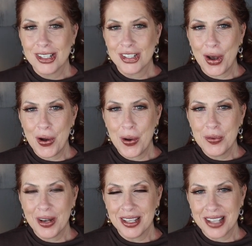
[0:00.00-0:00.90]
So hope
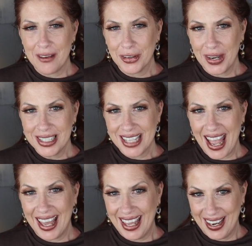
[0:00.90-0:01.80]
you guys have a great
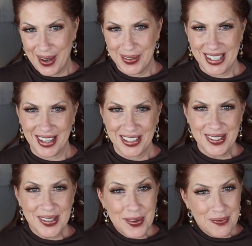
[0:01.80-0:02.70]
day, and I will talk to
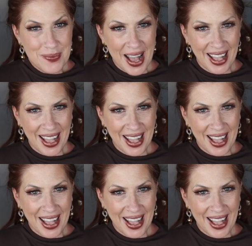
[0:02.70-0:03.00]
you soon. Bye